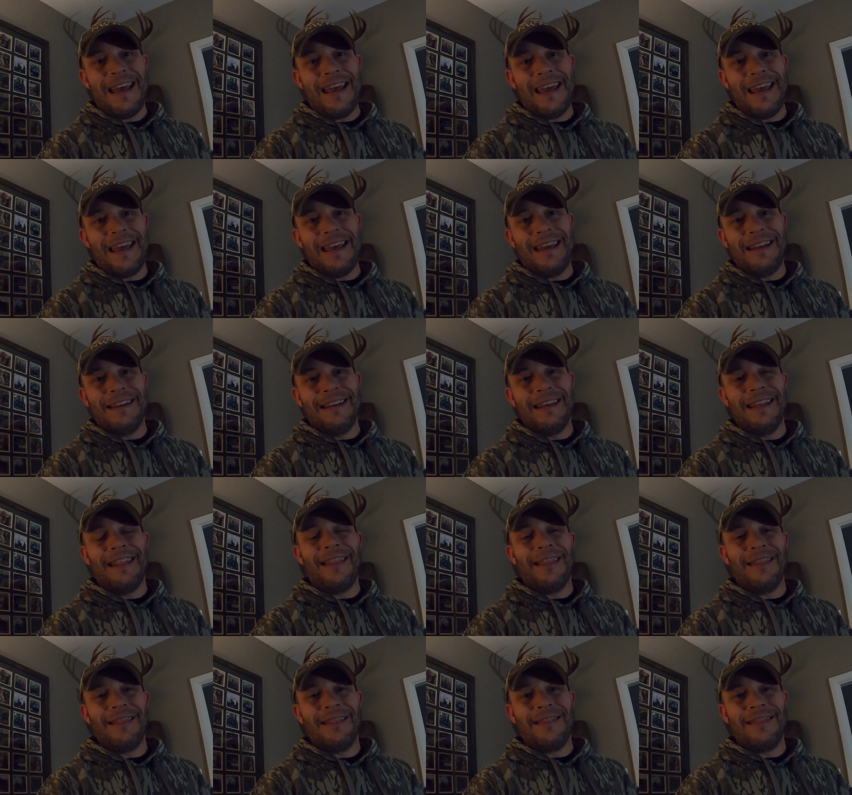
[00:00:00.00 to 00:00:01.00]
and
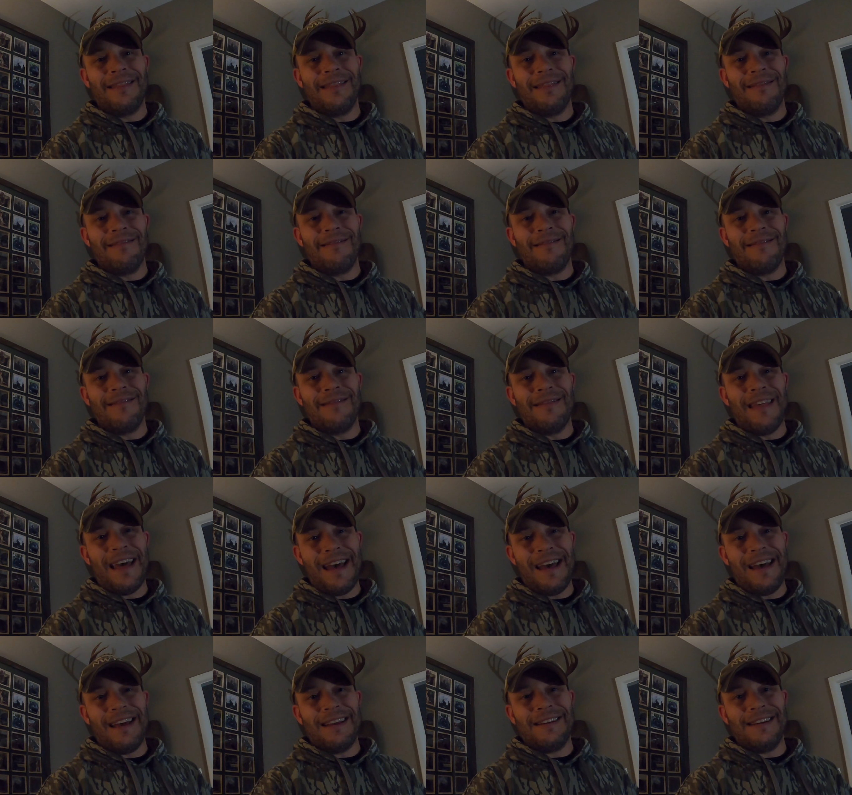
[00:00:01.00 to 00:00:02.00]

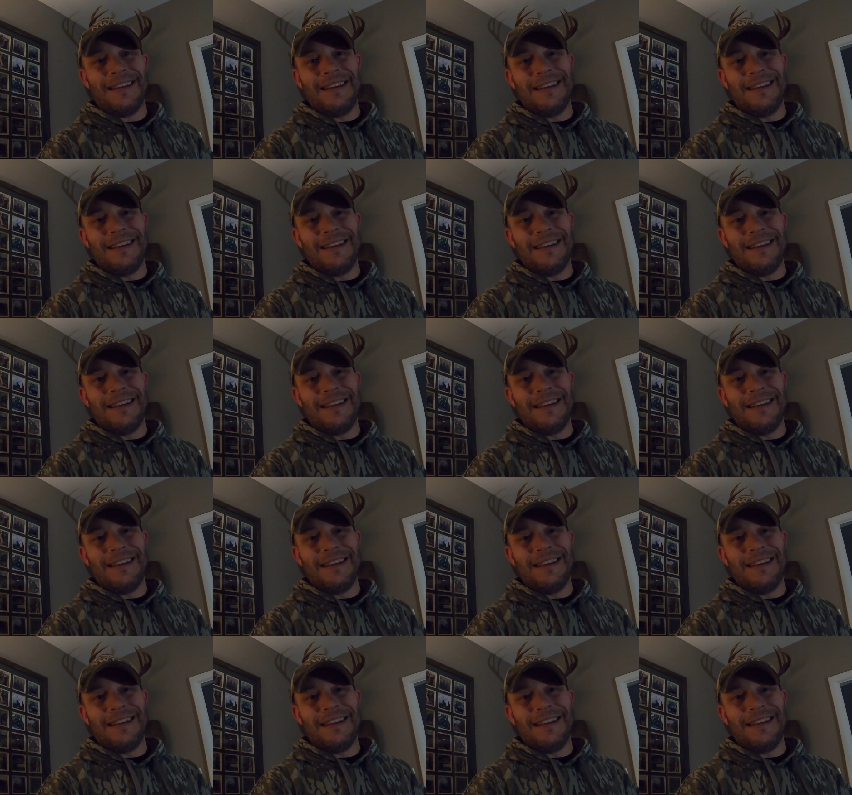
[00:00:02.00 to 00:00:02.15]
that